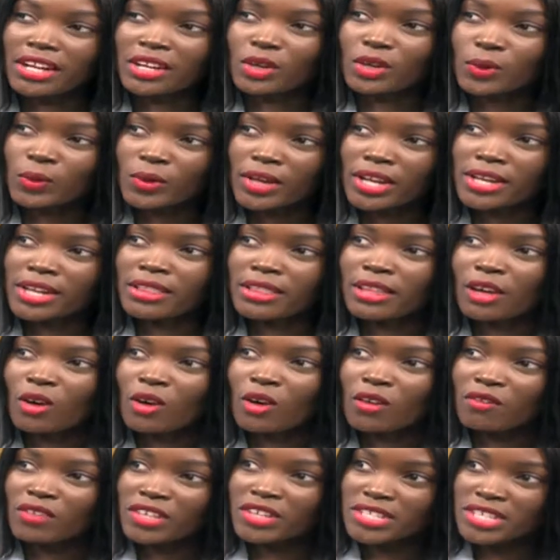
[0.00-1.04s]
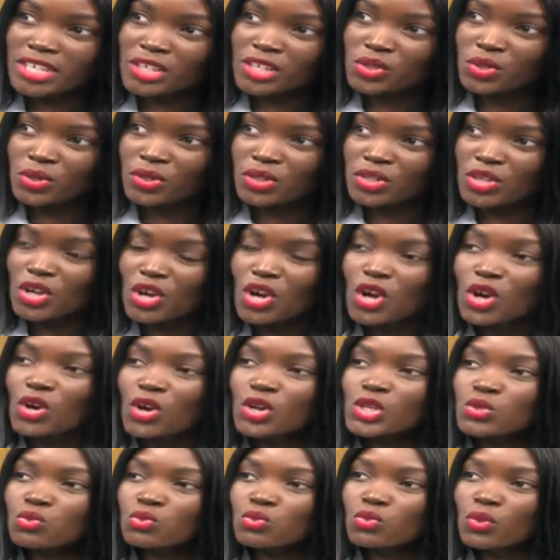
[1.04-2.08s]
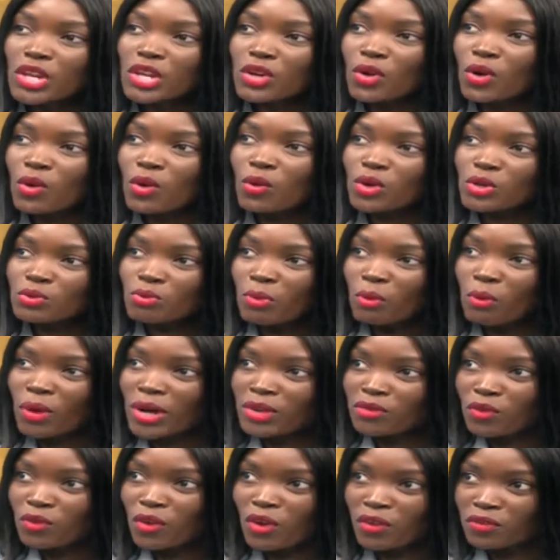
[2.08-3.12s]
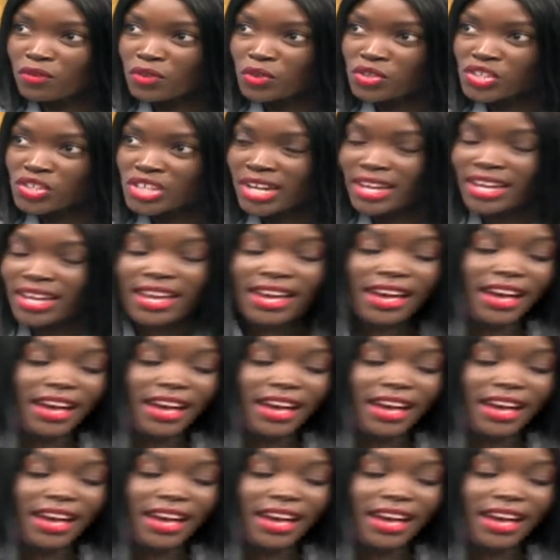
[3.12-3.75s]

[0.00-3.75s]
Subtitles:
are included in the conversations, because we know what we want for our future.